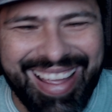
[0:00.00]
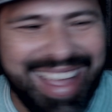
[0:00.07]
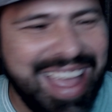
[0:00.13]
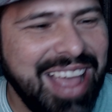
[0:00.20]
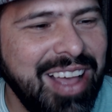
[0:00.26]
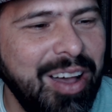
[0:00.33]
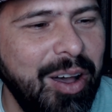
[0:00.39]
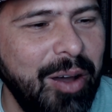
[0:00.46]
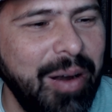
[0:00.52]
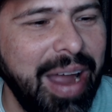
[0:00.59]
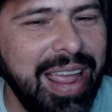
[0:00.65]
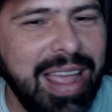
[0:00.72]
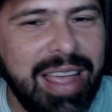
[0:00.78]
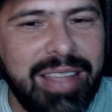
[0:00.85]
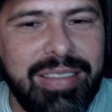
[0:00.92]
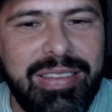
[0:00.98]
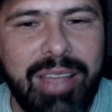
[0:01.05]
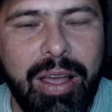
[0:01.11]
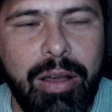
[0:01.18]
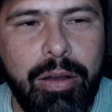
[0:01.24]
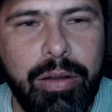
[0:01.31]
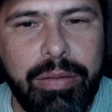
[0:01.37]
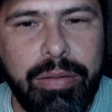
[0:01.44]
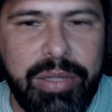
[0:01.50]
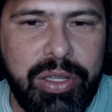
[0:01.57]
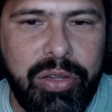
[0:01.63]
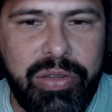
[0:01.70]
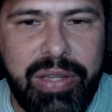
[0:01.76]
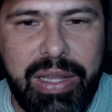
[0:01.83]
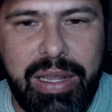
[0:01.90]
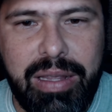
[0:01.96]
All right. So you
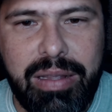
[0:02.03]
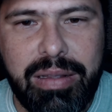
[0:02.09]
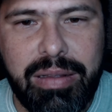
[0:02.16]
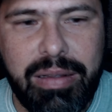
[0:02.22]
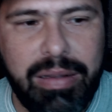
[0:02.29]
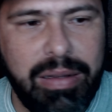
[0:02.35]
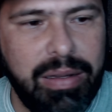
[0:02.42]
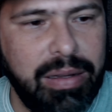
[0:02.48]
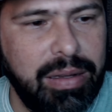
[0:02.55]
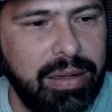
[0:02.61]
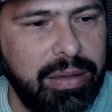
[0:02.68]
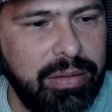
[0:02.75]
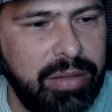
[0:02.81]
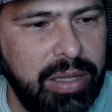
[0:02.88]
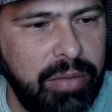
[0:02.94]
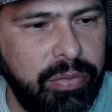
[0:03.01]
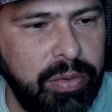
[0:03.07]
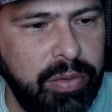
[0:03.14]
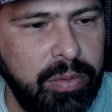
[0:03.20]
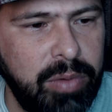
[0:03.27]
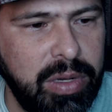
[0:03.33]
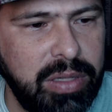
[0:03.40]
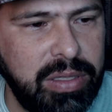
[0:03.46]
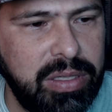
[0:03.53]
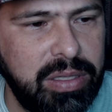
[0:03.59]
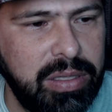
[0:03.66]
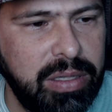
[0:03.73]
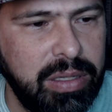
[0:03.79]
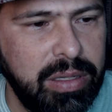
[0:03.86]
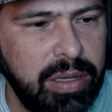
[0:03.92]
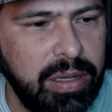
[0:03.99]
see different ones.
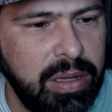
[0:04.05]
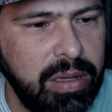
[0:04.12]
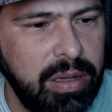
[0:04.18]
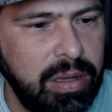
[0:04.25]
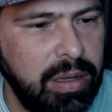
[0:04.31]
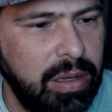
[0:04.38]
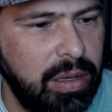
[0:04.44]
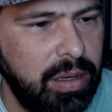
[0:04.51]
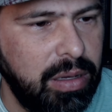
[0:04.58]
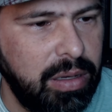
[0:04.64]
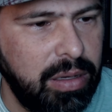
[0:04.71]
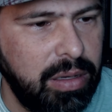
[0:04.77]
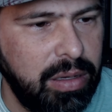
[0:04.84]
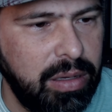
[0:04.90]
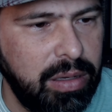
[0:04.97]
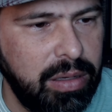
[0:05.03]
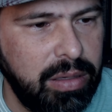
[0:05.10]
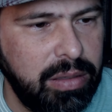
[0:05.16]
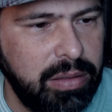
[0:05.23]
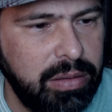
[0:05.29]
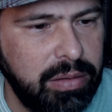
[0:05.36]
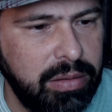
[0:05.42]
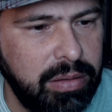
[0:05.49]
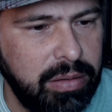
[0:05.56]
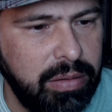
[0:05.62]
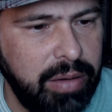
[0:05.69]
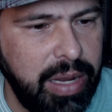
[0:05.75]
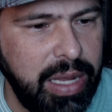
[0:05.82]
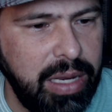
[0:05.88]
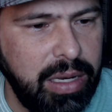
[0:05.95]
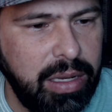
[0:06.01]
Right.
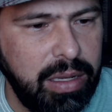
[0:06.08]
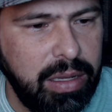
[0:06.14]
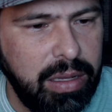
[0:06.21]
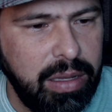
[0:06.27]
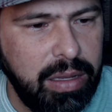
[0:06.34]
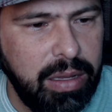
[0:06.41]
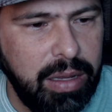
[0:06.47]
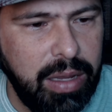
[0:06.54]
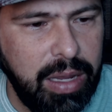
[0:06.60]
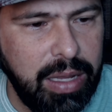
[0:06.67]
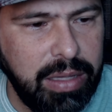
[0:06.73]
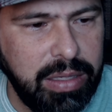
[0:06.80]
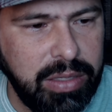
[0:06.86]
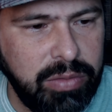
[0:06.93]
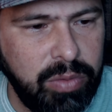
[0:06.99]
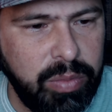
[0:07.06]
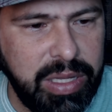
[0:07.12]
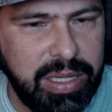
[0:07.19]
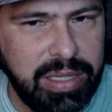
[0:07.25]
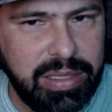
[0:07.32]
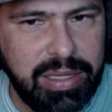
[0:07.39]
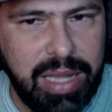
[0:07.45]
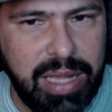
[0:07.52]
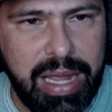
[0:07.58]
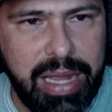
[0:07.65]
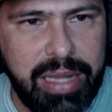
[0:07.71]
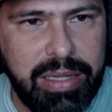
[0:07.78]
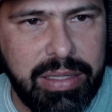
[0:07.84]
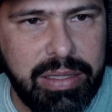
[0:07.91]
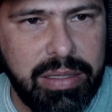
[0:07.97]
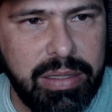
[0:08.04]
And this will be the
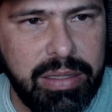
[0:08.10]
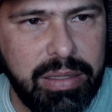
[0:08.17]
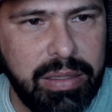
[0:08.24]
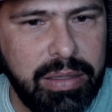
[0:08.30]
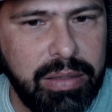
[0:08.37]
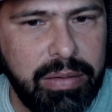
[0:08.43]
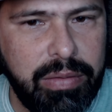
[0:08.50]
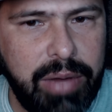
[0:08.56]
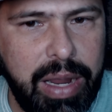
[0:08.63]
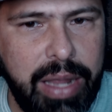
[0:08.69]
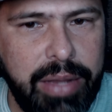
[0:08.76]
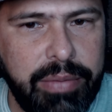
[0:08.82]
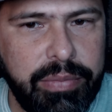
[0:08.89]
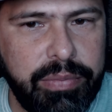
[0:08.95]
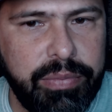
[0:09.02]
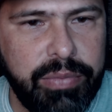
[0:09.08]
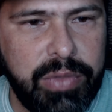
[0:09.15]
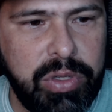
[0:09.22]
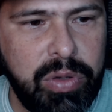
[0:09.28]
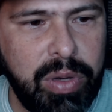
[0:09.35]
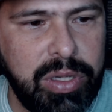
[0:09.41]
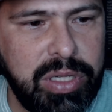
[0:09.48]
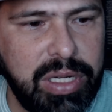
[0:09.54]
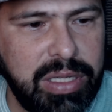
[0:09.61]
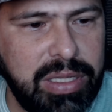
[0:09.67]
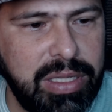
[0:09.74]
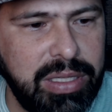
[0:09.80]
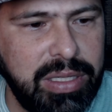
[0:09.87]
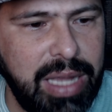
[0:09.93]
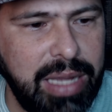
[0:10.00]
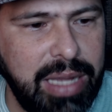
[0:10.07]
size. Right. You adjust the
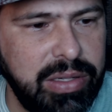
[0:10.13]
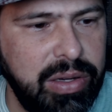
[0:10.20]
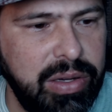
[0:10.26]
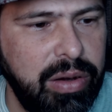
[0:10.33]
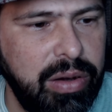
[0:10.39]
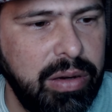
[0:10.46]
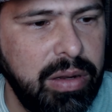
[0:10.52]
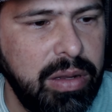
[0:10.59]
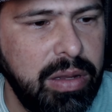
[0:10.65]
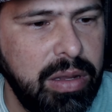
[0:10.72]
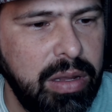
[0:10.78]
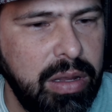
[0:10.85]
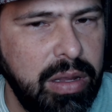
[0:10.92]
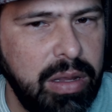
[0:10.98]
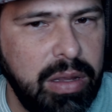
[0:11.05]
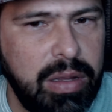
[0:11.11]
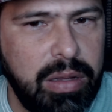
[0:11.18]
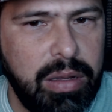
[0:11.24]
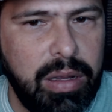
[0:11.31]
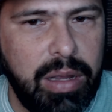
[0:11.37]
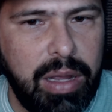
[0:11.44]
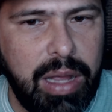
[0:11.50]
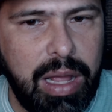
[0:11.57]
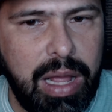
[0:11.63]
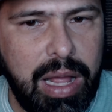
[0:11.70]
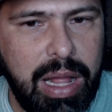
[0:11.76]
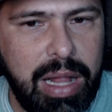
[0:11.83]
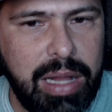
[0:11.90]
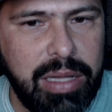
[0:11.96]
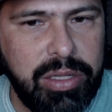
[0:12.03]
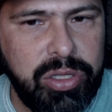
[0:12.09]
size here.
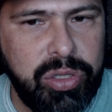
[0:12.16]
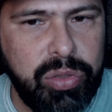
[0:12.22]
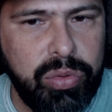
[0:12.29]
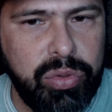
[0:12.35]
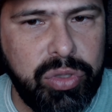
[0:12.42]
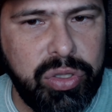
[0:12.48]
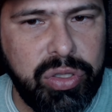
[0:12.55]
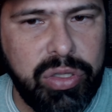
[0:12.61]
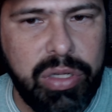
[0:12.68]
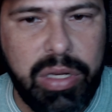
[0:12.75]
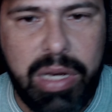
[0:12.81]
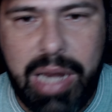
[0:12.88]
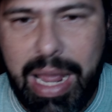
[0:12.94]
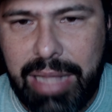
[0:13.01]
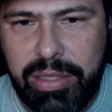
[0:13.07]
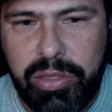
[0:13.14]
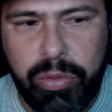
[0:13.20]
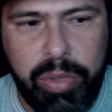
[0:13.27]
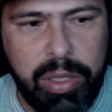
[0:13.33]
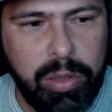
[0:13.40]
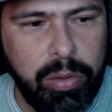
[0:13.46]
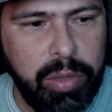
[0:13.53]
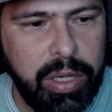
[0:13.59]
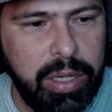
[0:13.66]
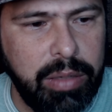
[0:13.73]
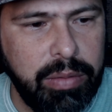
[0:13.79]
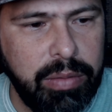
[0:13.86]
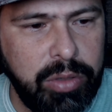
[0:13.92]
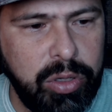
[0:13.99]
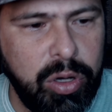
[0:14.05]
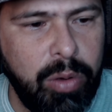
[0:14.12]
I'll choose not to include it.
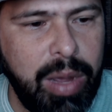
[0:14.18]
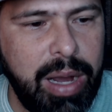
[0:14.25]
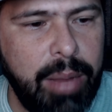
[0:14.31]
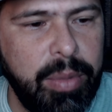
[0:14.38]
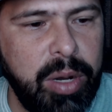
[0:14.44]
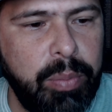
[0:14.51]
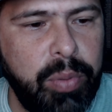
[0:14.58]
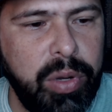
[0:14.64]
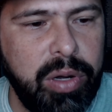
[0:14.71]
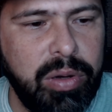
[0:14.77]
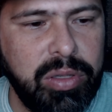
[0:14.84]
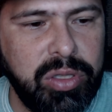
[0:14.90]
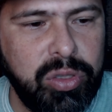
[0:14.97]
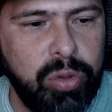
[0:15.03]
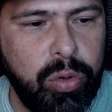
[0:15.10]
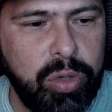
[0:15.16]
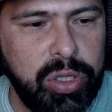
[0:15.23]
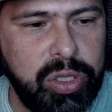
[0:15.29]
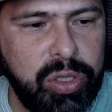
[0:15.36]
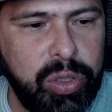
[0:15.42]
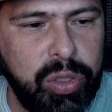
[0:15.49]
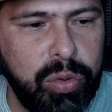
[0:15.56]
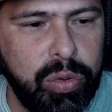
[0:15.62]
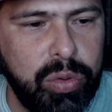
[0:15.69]
You know what? I'm going to put it on source 2.